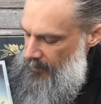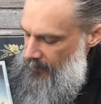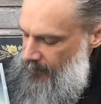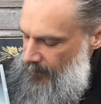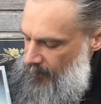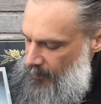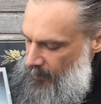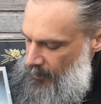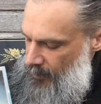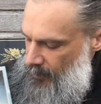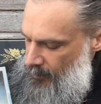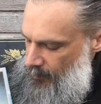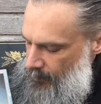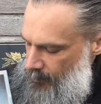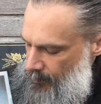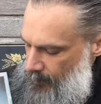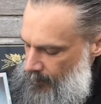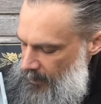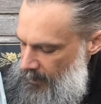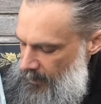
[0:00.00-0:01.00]
farm,
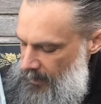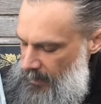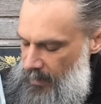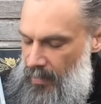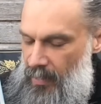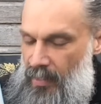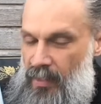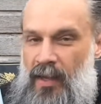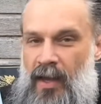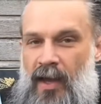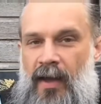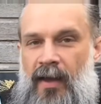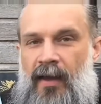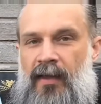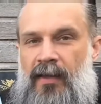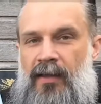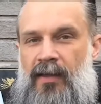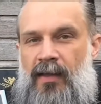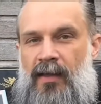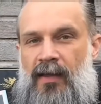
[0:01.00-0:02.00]
E
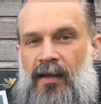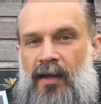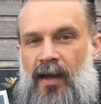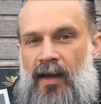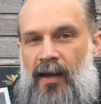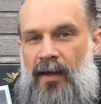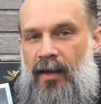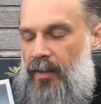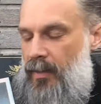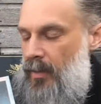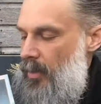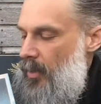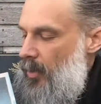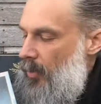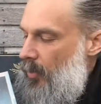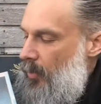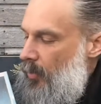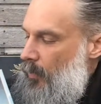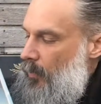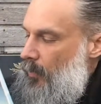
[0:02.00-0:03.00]
I E I
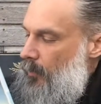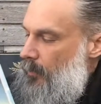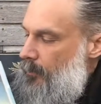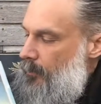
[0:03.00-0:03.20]
O.